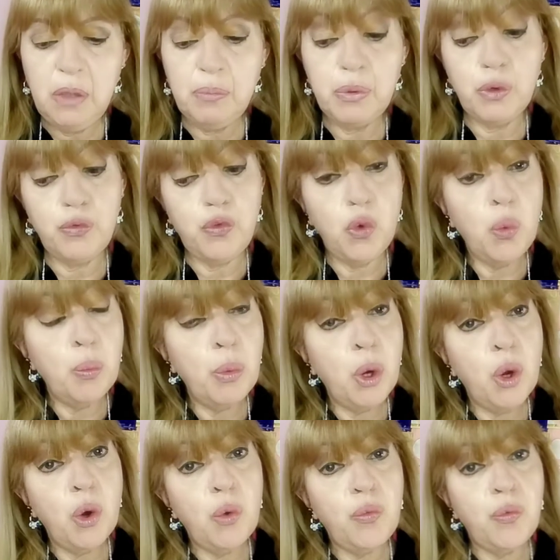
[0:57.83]

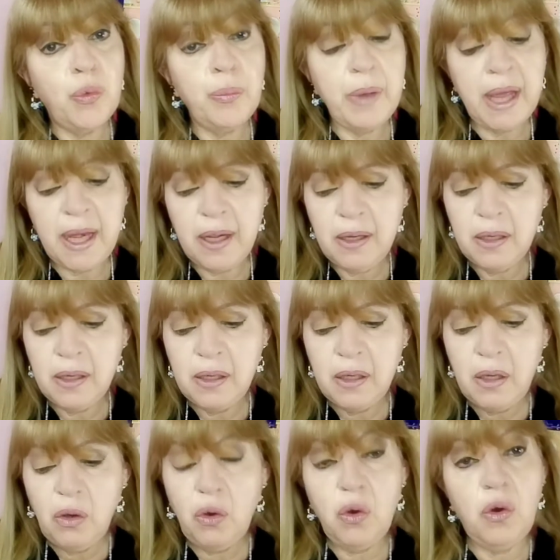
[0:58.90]
Profumo for men,
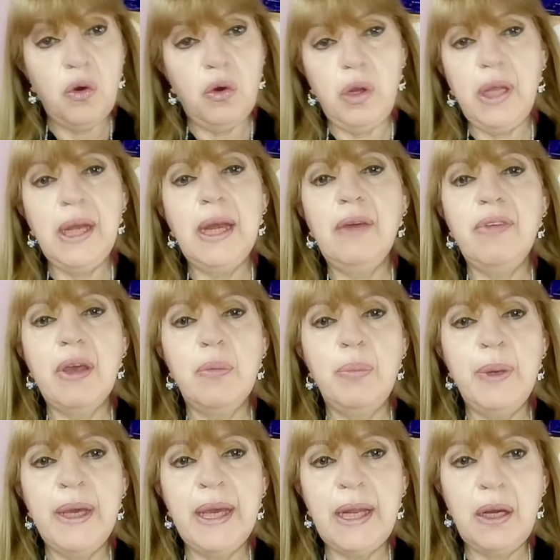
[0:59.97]
or in
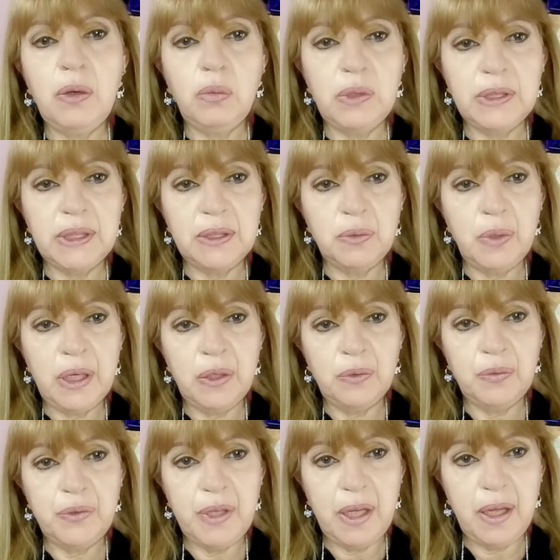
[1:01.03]
Lavender, which is one
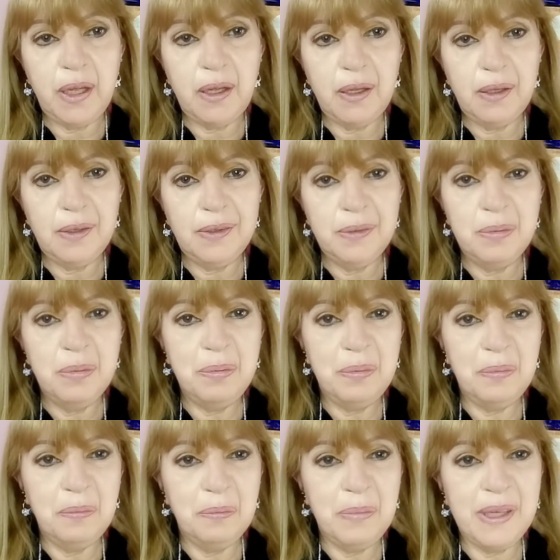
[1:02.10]
of the
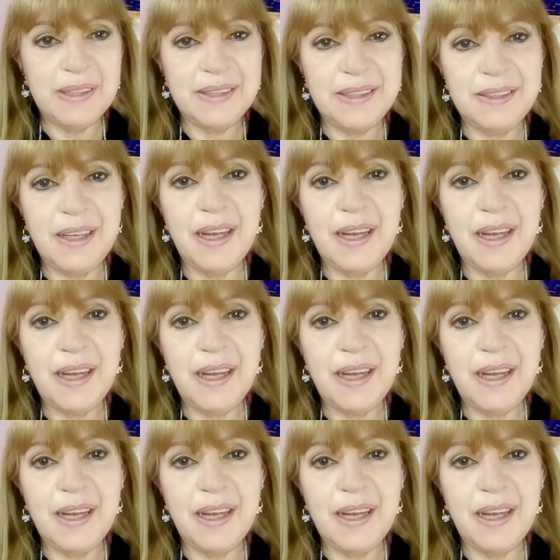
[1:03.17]
best